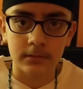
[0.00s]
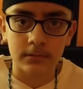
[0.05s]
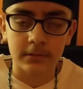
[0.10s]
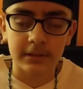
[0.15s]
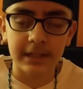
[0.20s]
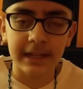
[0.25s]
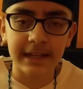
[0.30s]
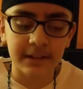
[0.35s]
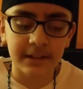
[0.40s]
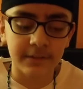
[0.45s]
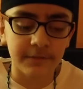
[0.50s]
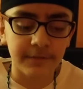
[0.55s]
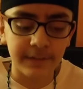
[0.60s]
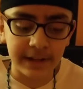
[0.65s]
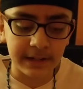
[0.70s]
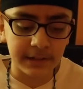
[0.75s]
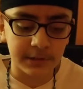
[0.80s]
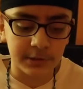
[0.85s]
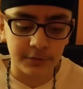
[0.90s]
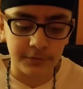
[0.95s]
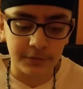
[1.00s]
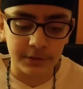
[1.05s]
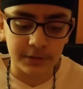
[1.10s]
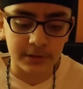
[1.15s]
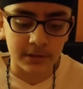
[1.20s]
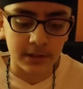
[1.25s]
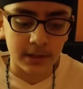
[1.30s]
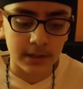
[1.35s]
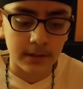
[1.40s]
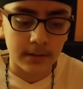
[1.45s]
Take advantage of this.
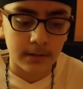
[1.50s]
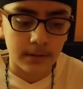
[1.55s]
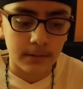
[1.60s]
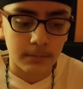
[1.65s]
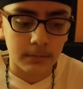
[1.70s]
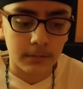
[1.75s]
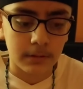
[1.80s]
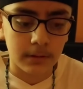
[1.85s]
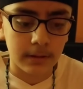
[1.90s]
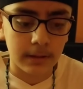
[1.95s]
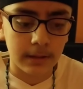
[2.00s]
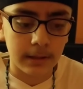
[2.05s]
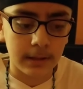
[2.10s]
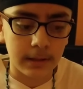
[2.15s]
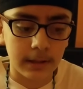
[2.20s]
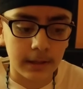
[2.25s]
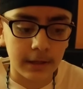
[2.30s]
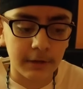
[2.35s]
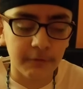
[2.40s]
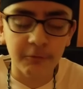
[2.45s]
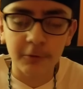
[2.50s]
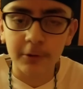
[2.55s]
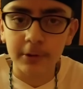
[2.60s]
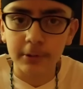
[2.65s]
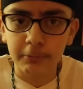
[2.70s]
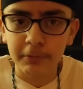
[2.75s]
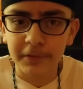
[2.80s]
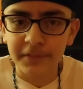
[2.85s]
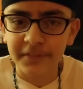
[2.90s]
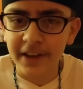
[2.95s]
If we,
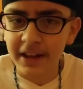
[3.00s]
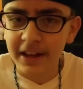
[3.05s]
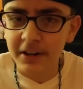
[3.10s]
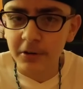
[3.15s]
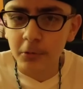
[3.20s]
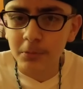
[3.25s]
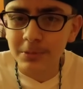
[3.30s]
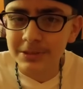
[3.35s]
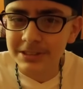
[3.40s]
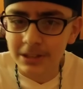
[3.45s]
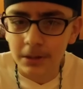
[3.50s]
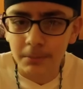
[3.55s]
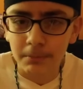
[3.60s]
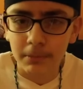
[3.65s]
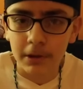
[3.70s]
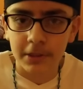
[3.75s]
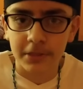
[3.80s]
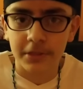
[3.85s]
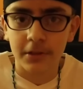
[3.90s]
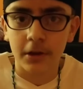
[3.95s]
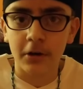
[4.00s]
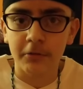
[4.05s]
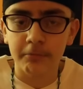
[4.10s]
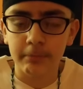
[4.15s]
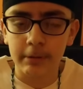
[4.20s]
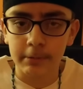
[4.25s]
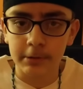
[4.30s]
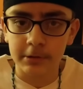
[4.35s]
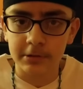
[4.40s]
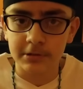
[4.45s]
we've had almost a month off, my
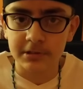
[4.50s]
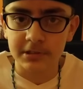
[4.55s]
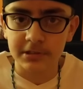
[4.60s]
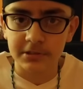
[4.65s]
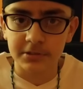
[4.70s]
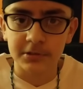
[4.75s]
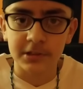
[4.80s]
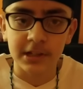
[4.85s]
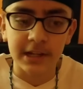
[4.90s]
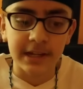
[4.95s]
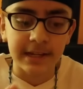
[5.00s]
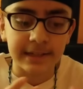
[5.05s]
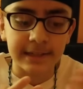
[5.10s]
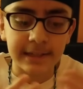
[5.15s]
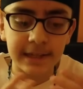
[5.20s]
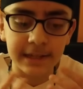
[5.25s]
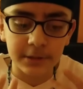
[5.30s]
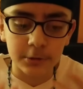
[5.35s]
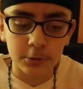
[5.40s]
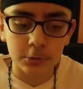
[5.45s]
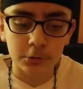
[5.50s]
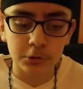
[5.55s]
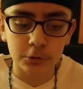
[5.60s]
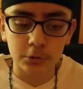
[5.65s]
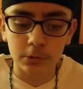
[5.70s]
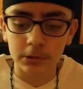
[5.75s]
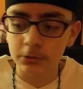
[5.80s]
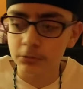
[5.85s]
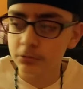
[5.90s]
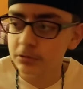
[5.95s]
brothers and sisters, get used to a new